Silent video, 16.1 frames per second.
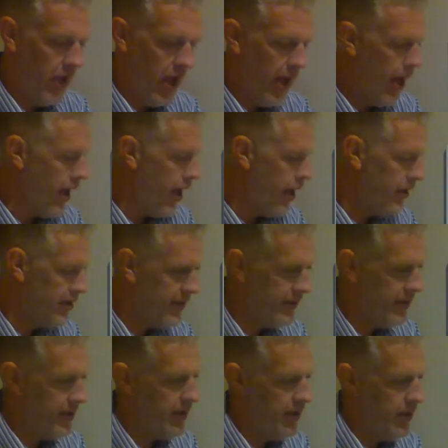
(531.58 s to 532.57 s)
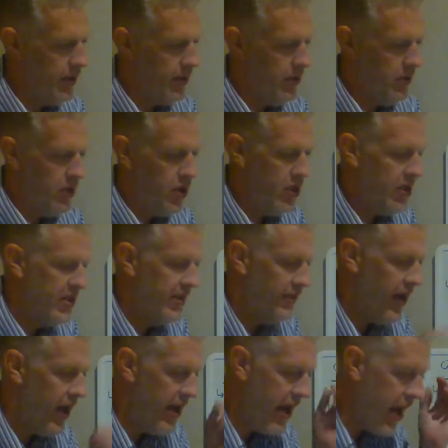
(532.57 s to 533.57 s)
Uh, let's see. So turning to
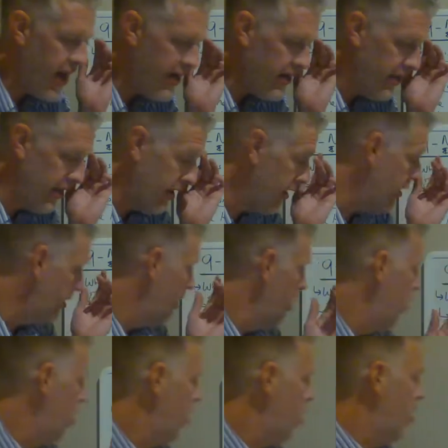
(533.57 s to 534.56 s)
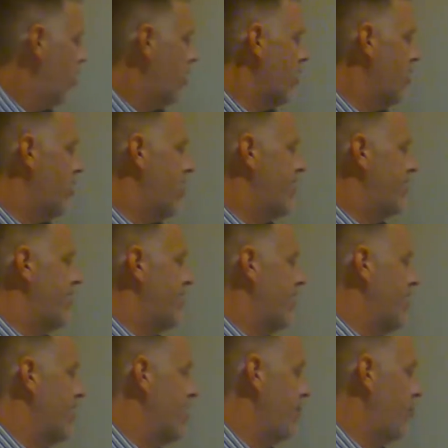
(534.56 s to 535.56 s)
slide 18, you know, he has this
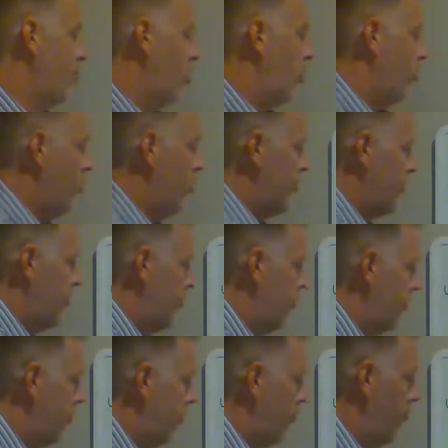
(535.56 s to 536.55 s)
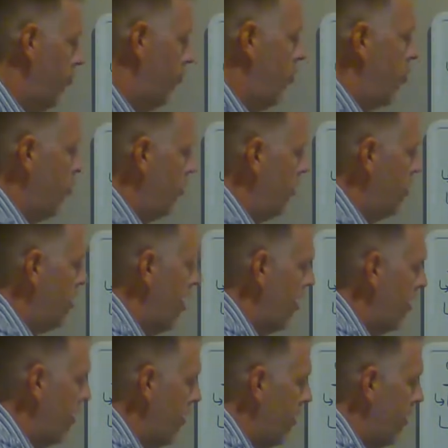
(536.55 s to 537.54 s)
idea of moral, whoops, moral
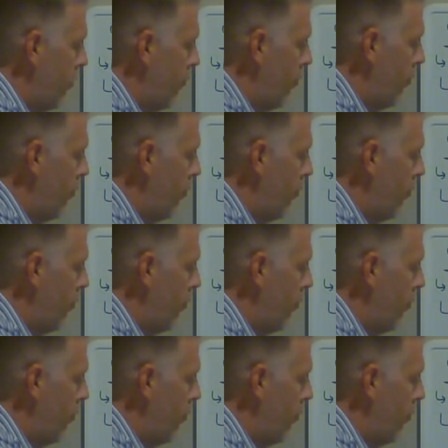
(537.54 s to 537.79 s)
integrity.